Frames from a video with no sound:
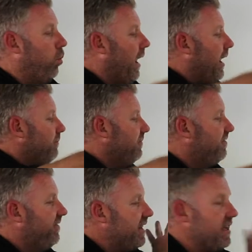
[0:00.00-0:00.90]

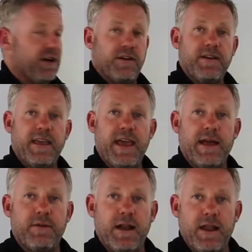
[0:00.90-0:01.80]
video
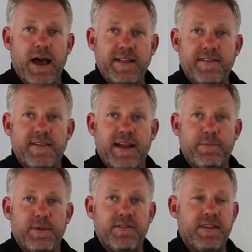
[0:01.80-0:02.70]
camera light set
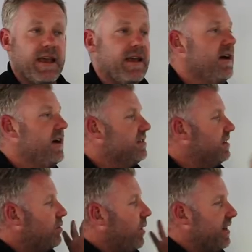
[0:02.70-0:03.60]
up over there. So
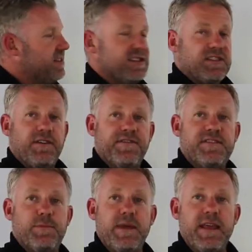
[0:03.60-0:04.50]
it's quite a
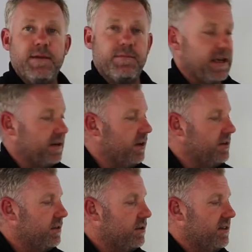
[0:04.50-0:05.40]
soft beam that
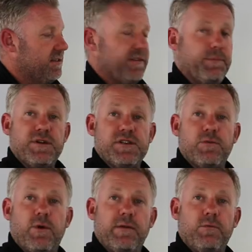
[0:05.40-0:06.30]
goes across. If I push
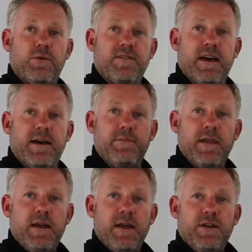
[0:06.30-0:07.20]
it one more time,
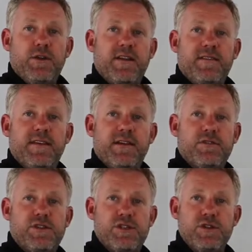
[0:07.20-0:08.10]
you can see it
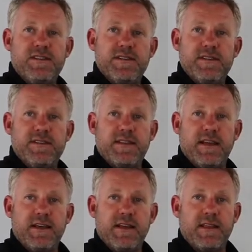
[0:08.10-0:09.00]
reduces
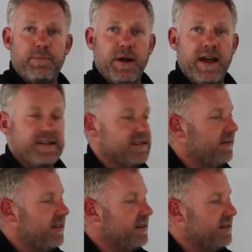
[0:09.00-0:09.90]
the brightness
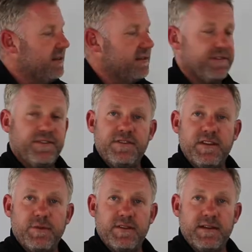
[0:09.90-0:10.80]
over there. So there's a
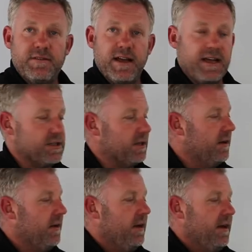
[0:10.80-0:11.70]
50%
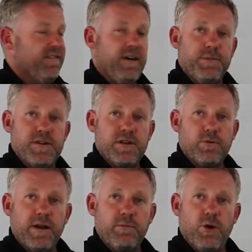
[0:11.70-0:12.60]
reduction. If I push it
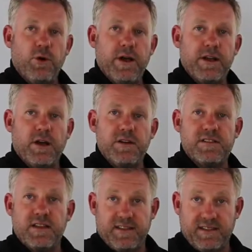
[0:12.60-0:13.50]
one more, it goes
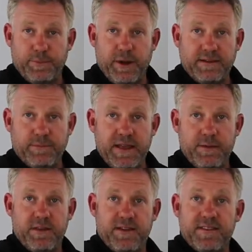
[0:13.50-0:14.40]
to the spot
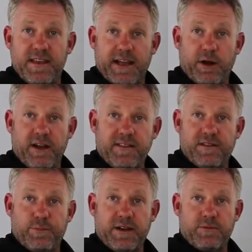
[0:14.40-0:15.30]
beam. You can see that hot
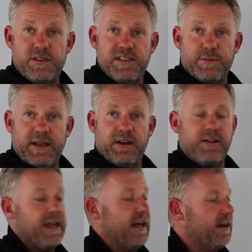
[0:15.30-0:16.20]
spot which is being
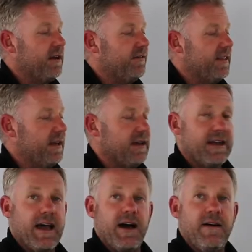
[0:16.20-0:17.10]
created over there
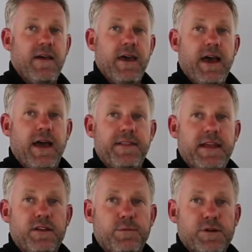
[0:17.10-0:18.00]
now. And
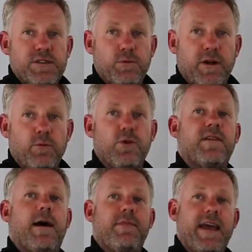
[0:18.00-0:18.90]
then you push it one more
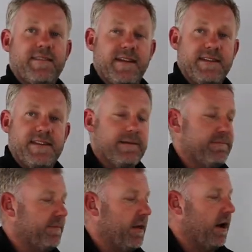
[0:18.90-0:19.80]
time, that's a dim